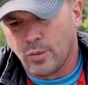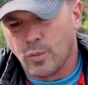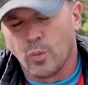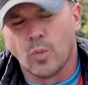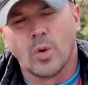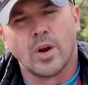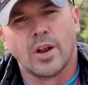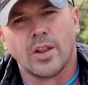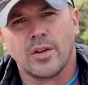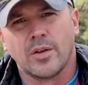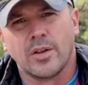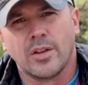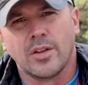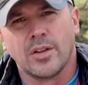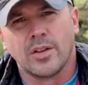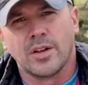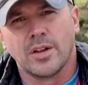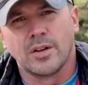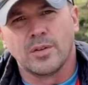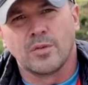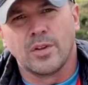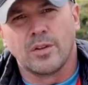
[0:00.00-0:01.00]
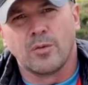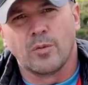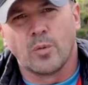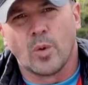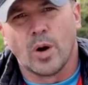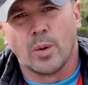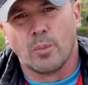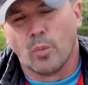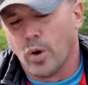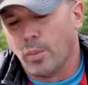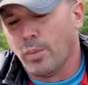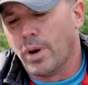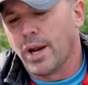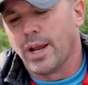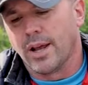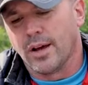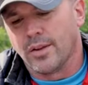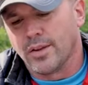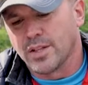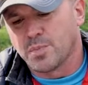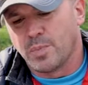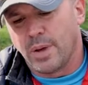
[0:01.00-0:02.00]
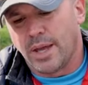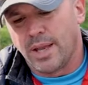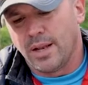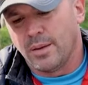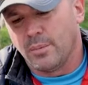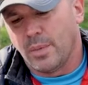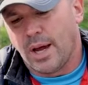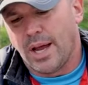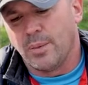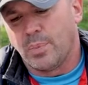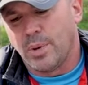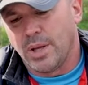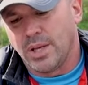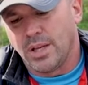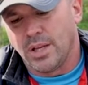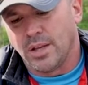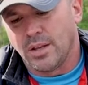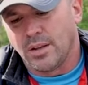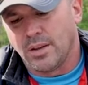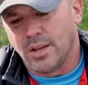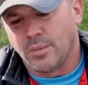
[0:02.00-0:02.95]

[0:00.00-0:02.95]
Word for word: one of the, the, they've won more money on this bait in my opinion